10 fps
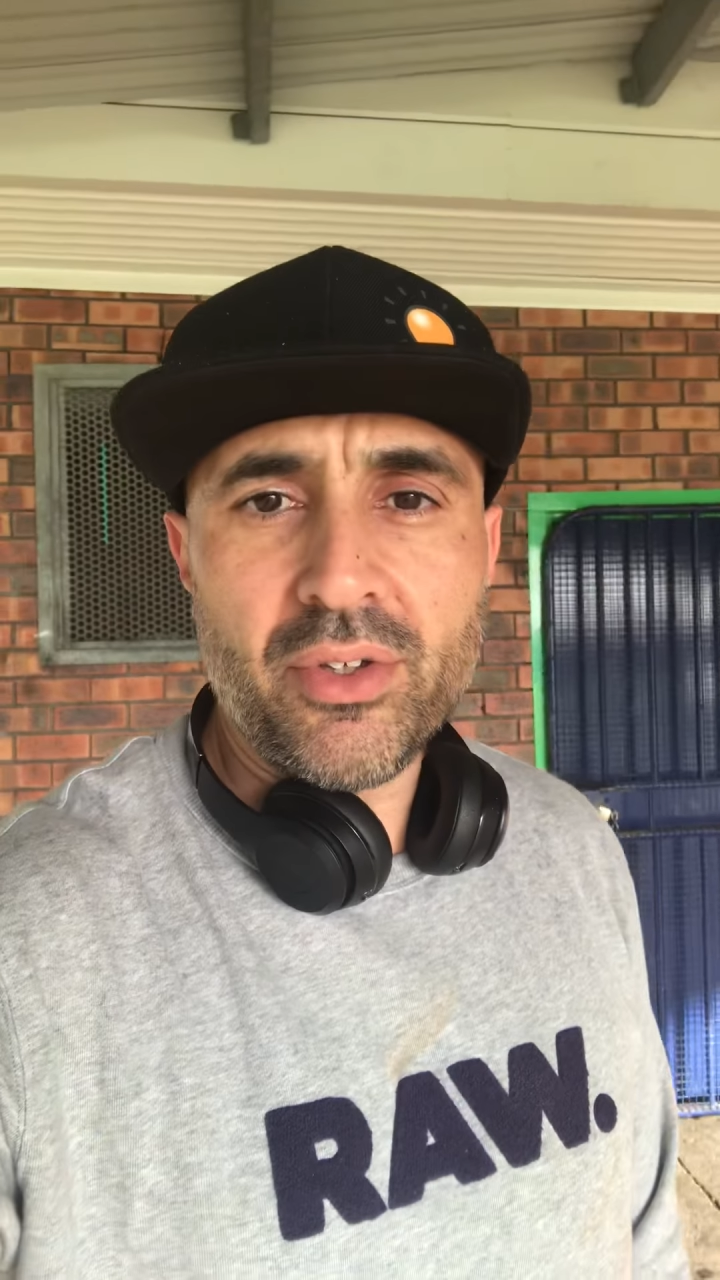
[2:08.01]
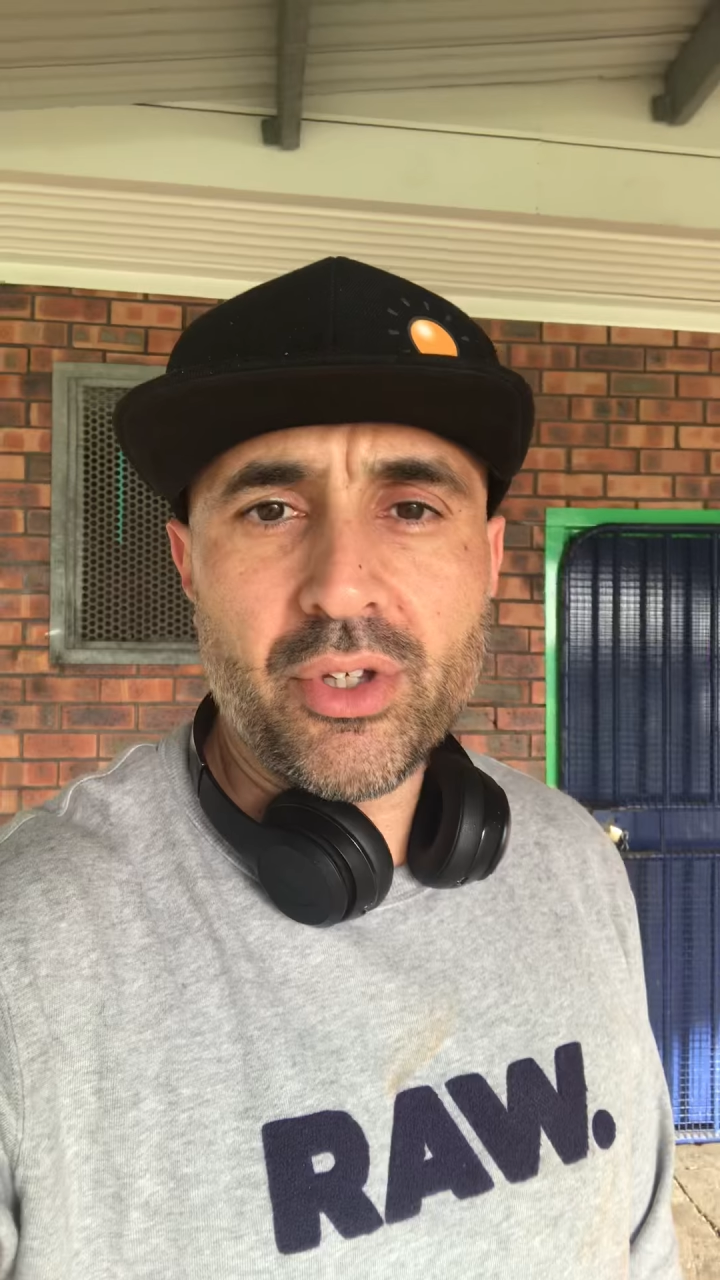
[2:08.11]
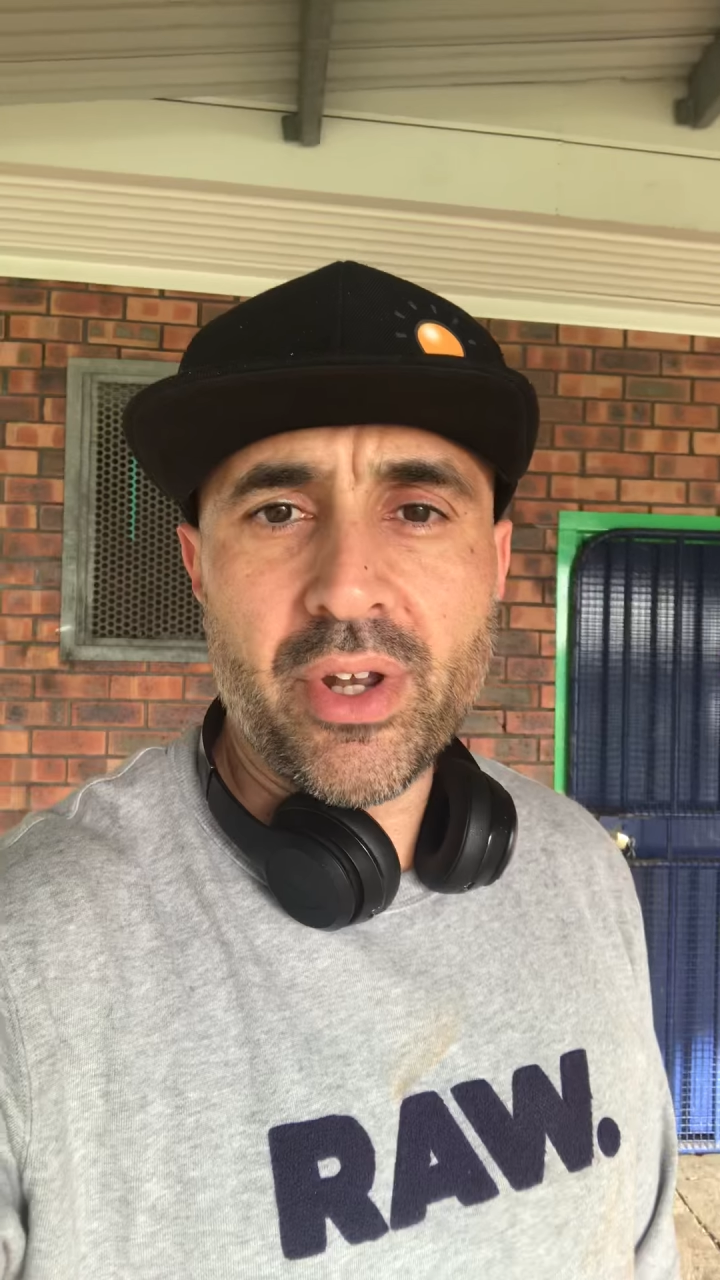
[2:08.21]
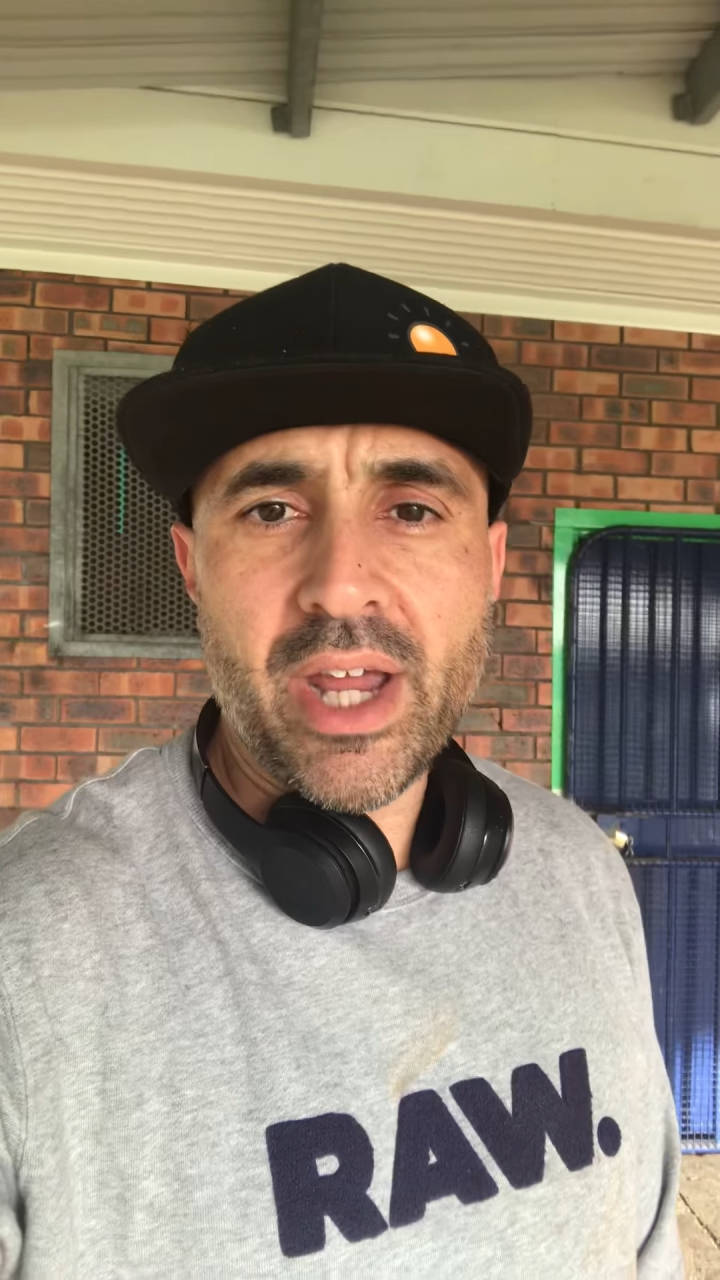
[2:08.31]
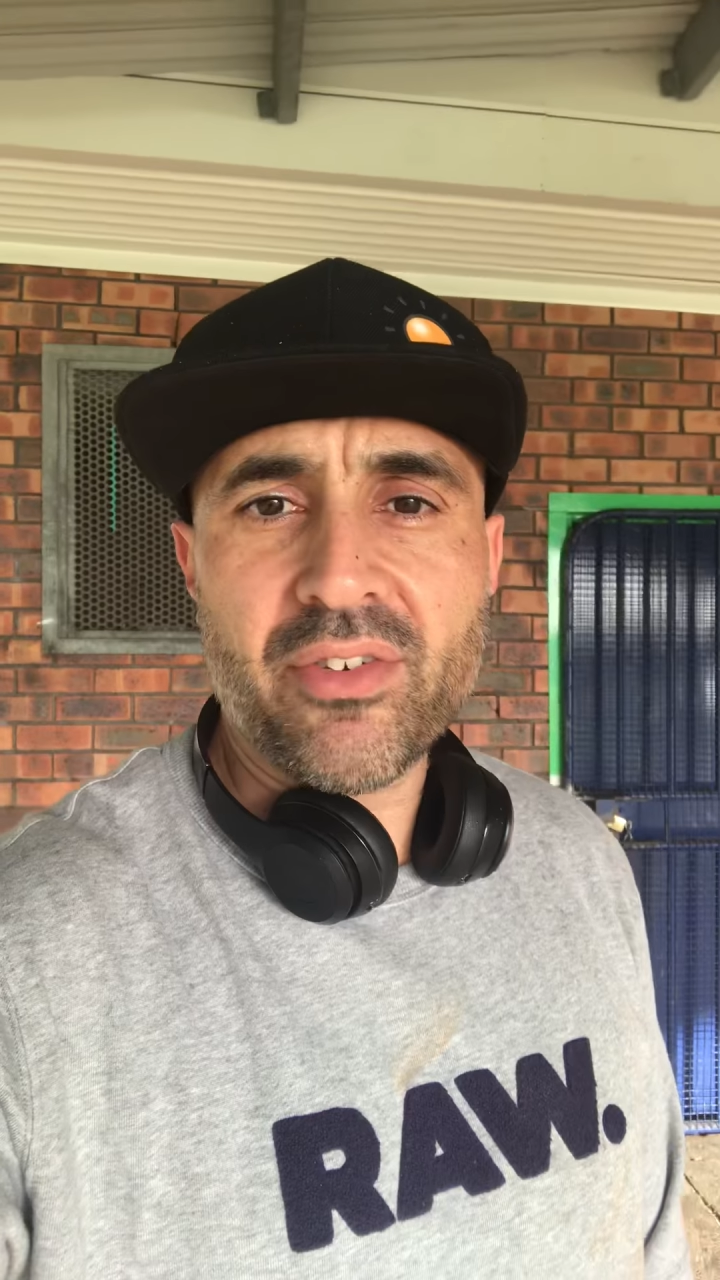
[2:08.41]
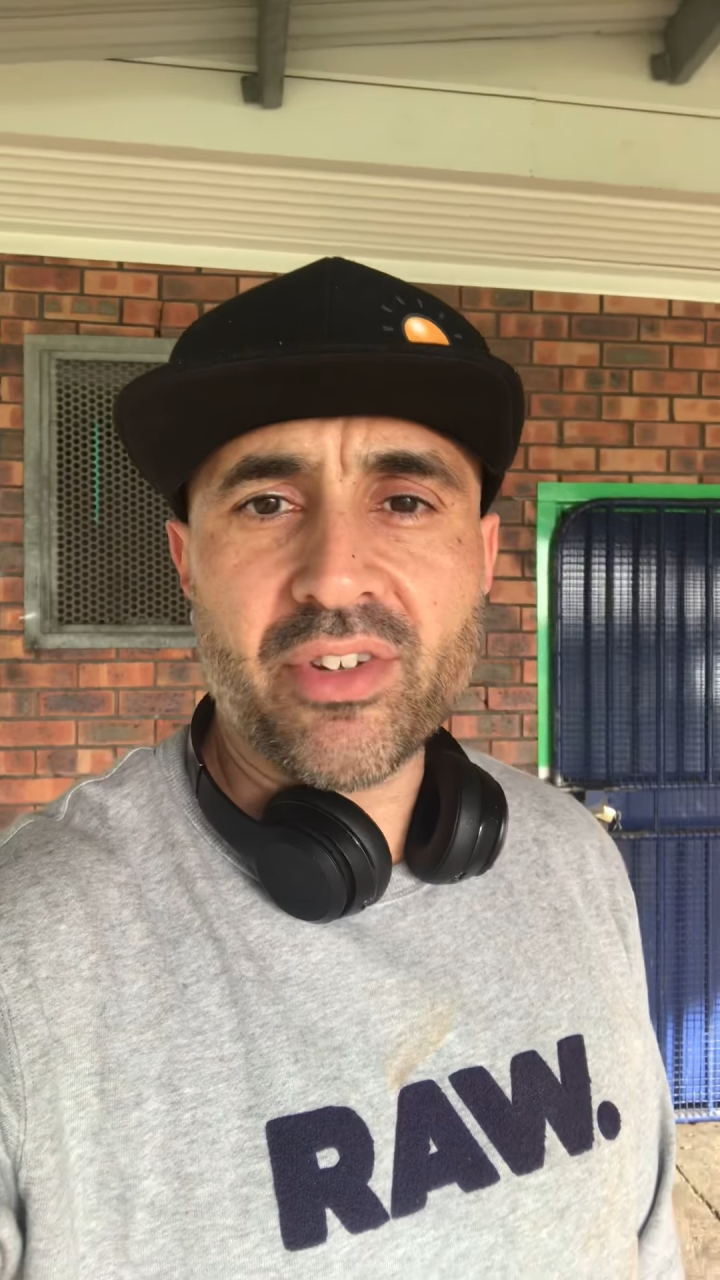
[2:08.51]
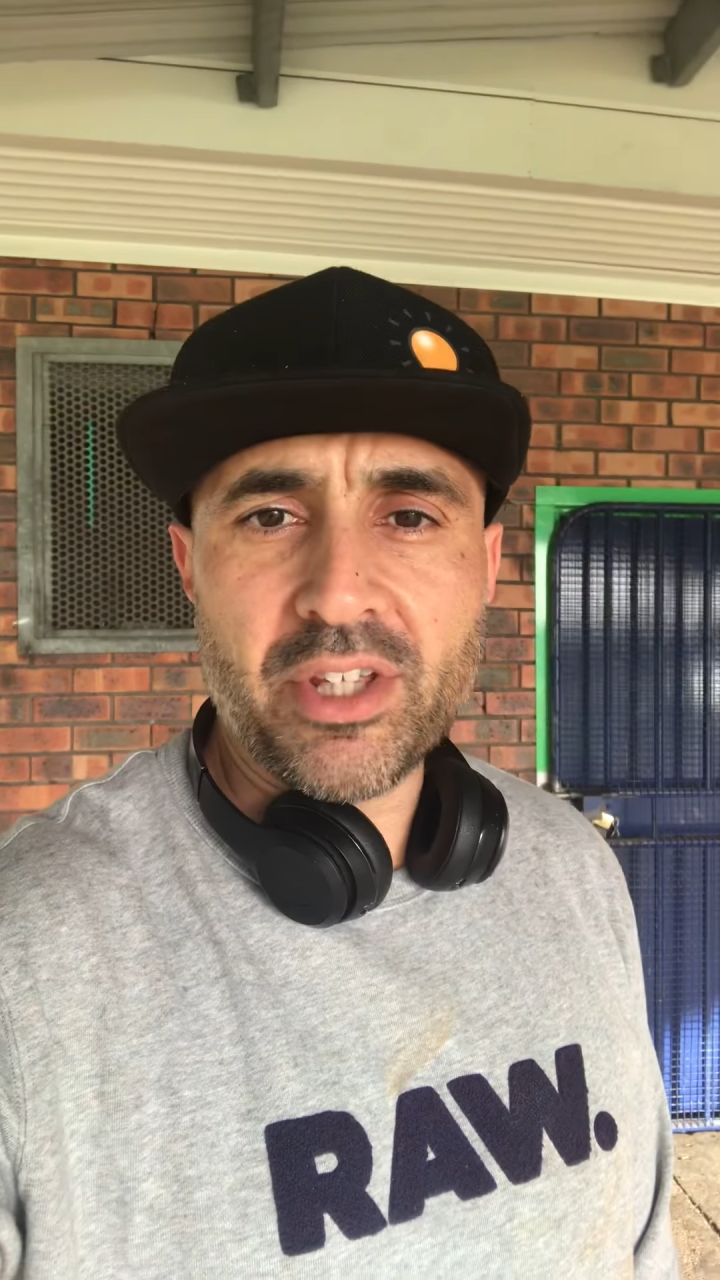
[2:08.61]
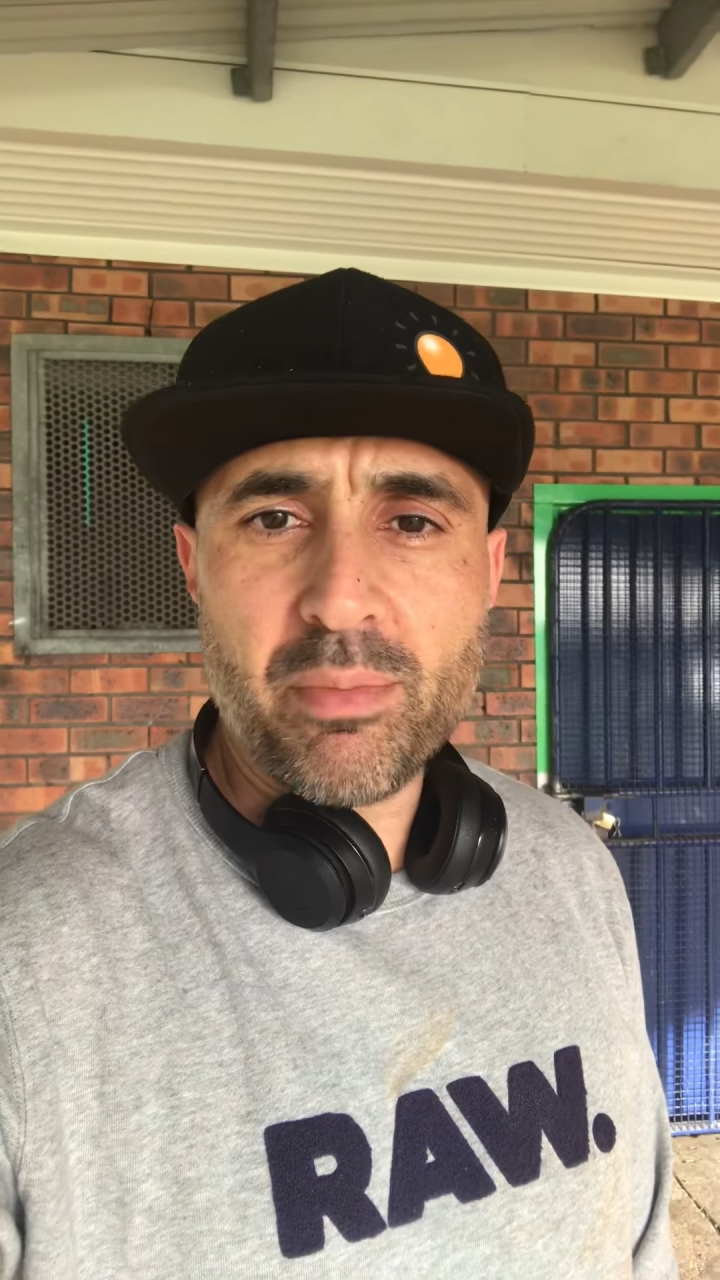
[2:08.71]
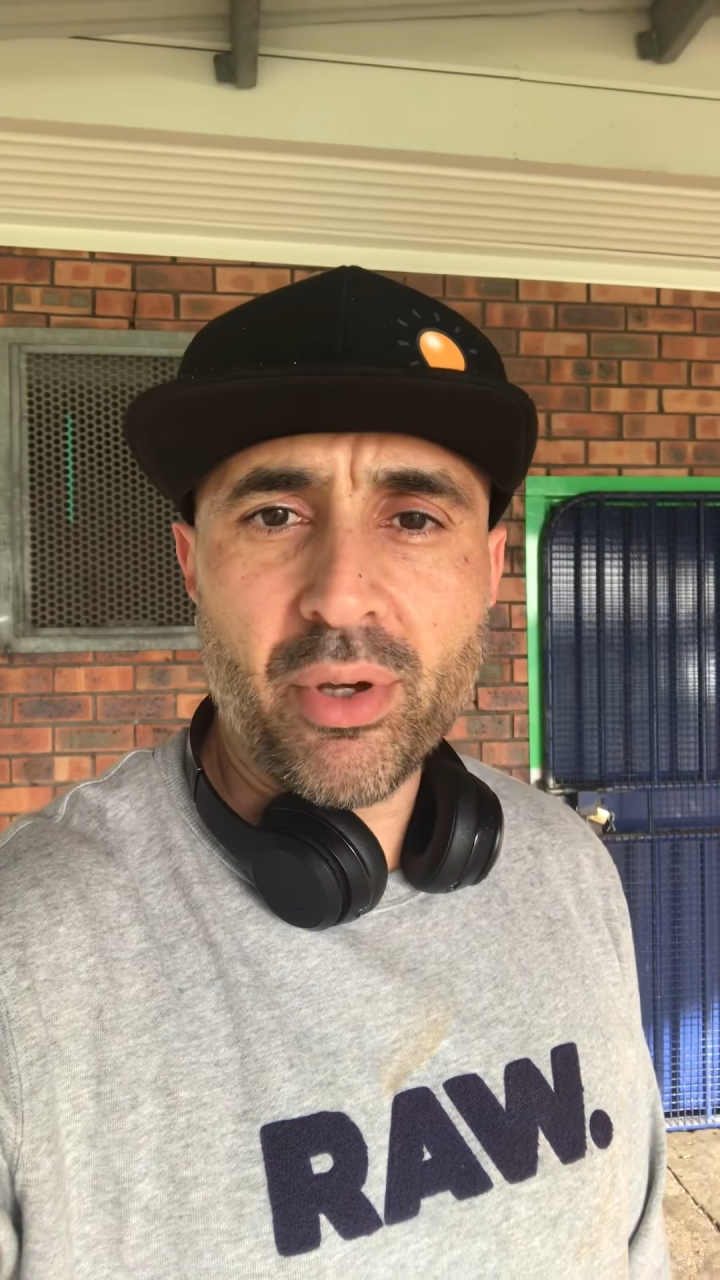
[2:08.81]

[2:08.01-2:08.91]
you can actually